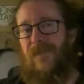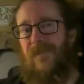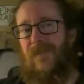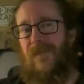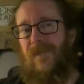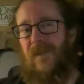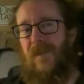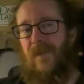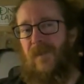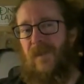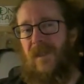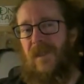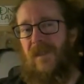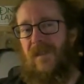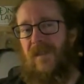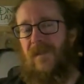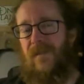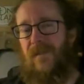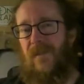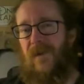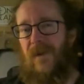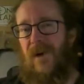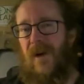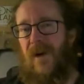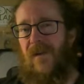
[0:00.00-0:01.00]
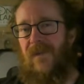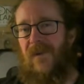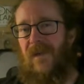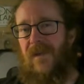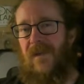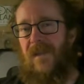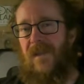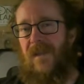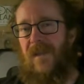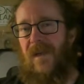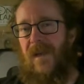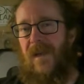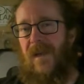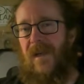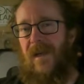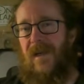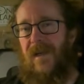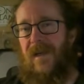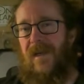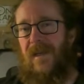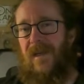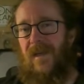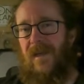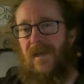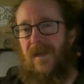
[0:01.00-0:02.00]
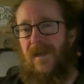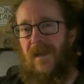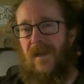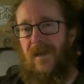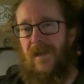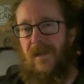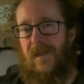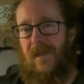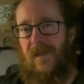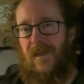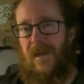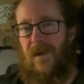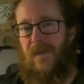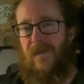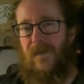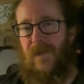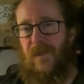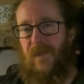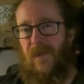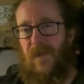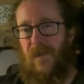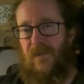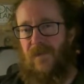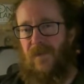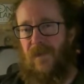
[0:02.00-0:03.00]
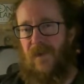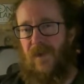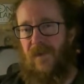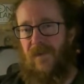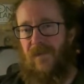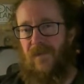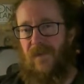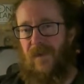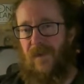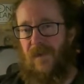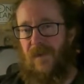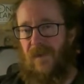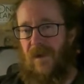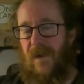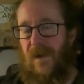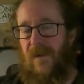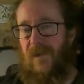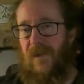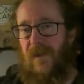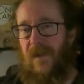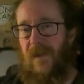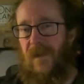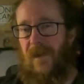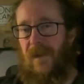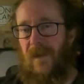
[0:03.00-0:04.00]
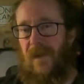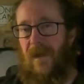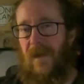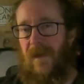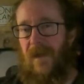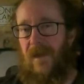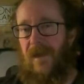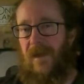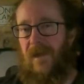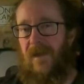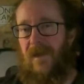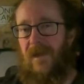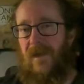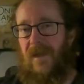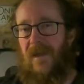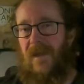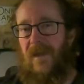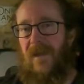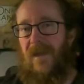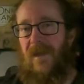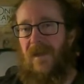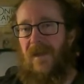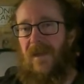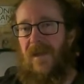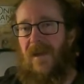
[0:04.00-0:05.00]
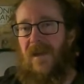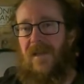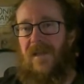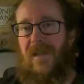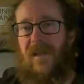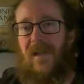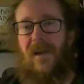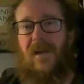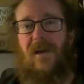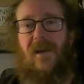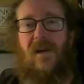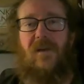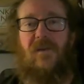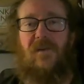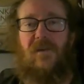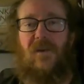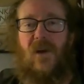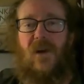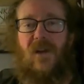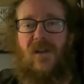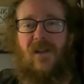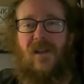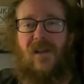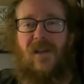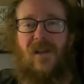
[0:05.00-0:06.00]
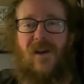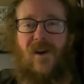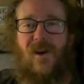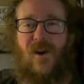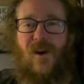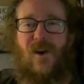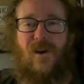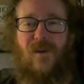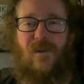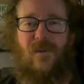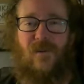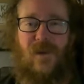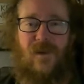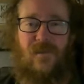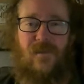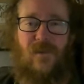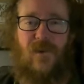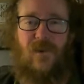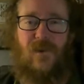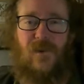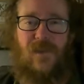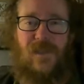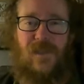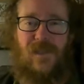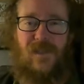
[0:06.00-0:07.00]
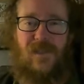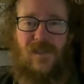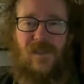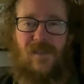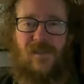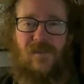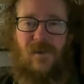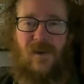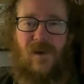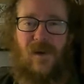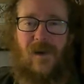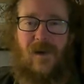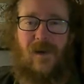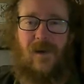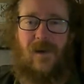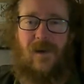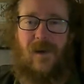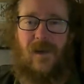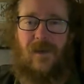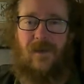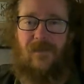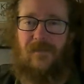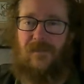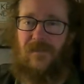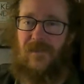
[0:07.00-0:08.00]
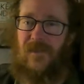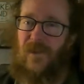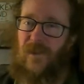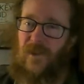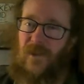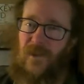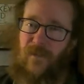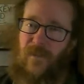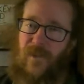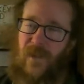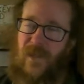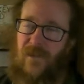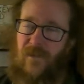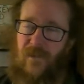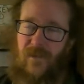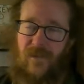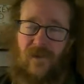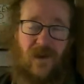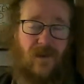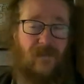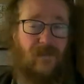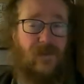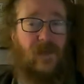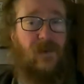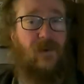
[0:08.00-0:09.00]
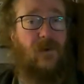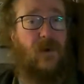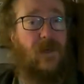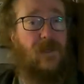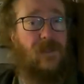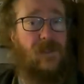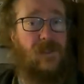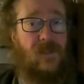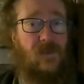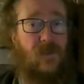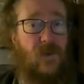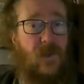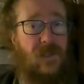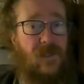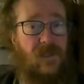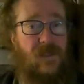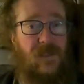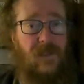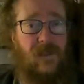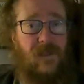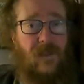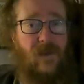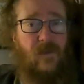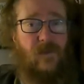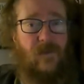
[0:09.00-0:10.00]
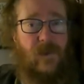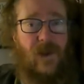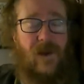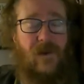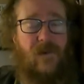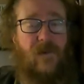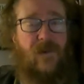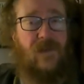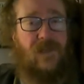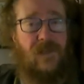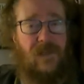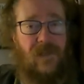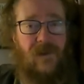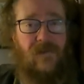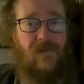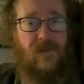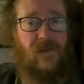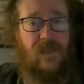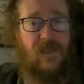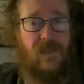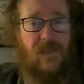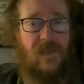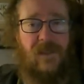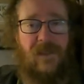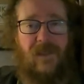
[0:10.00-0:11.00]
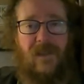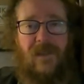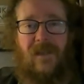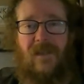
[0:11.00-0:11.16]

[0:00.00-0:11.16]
Then we did some driving today. I stopped at one point from the driving. I would call it like a hard reboot. That's where I took we got a big red switch to kill power to everything.